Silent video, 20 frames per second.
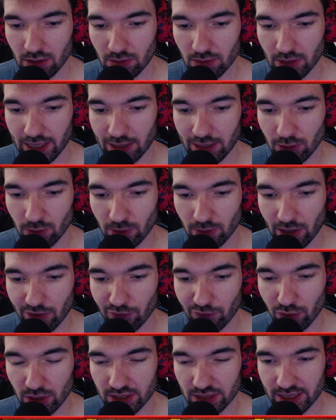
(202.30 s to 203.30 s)
And you run
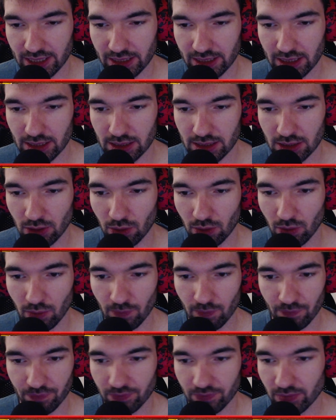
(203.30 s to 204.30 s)
4 signets, so
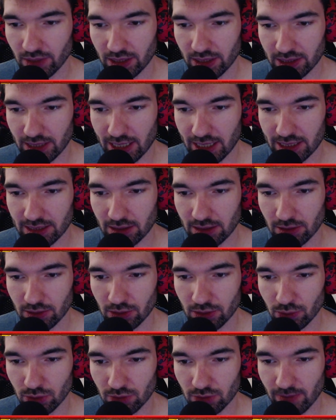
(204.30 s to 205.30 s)
it has a
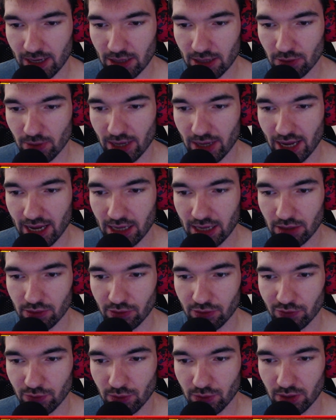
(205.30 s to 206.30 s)
huge value, and
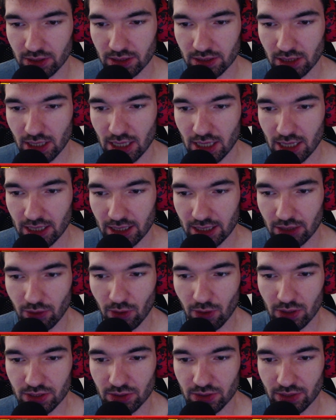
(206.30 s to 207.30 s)
of course it
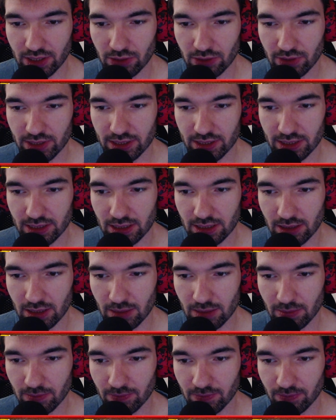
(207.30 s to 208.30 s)
also increases
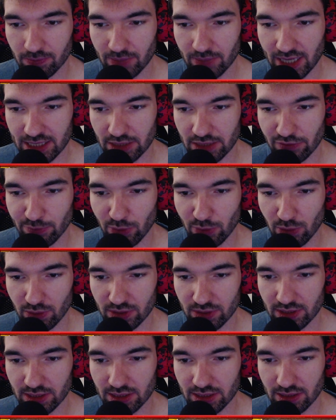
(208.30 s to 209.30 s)
the passive
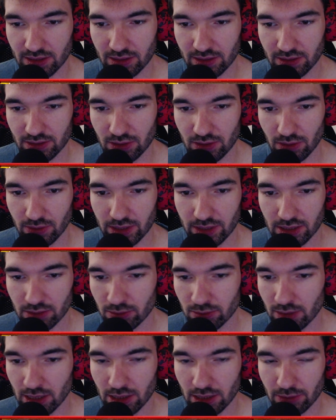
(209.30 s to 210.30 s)
bonuses, so it's
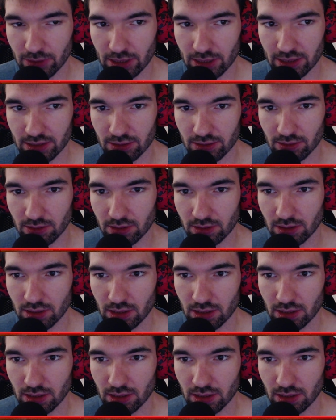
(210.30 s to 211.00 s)
really, really strong,